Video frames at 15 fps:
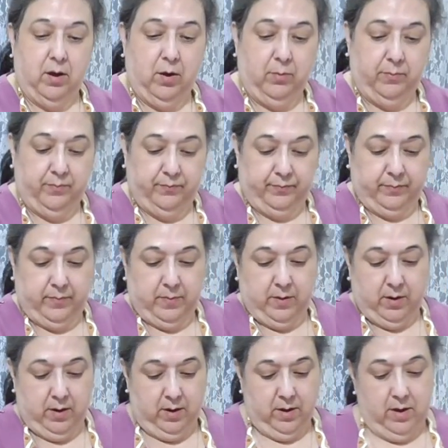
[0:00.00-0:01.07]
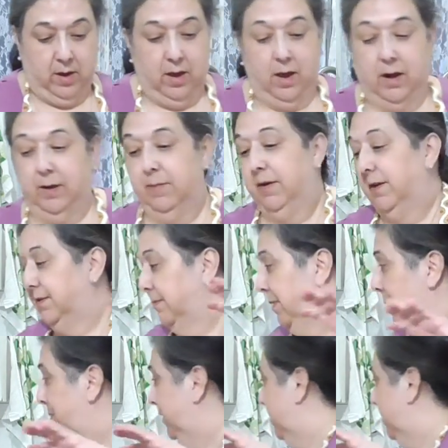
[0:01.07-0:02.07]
Oh, and let me get some paper